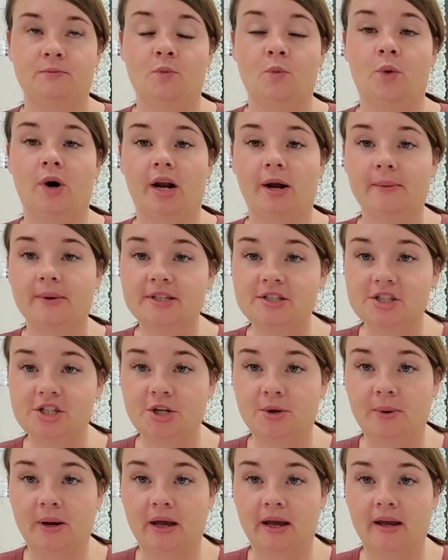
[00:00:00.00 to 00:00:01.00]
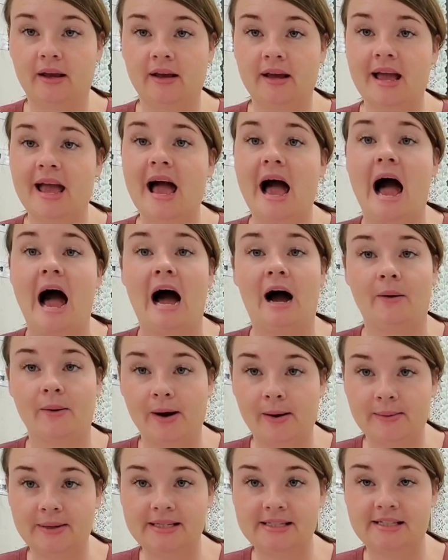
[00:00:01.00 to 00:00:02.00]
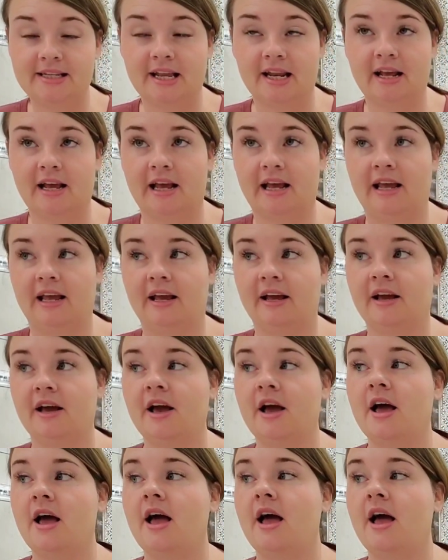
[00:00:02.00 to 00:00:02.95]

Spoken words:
what I was doing, how I was sitting,